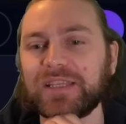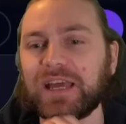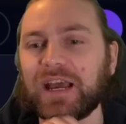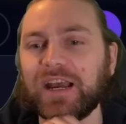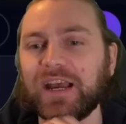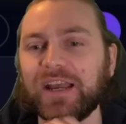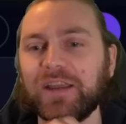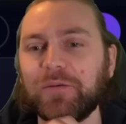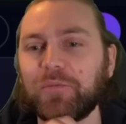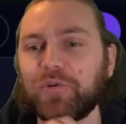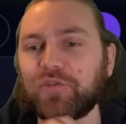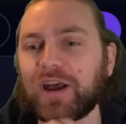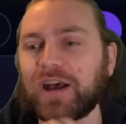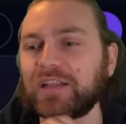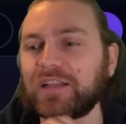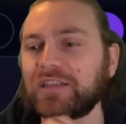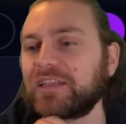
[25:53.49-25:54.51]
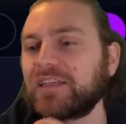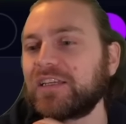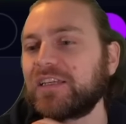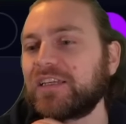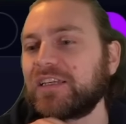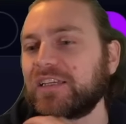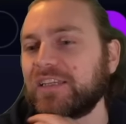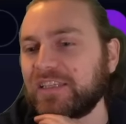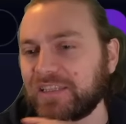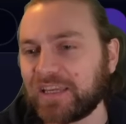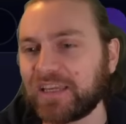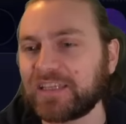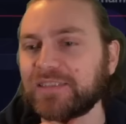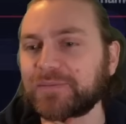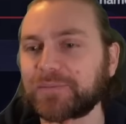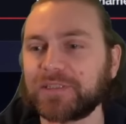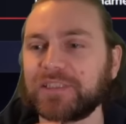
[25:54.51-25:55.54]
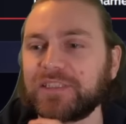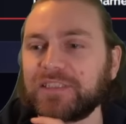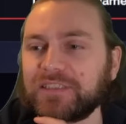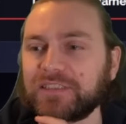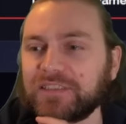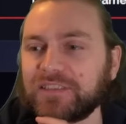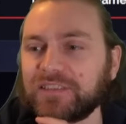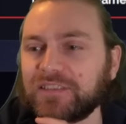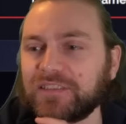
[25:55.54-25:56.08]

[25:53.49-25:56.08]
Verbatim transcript: higher morale. Yes, please.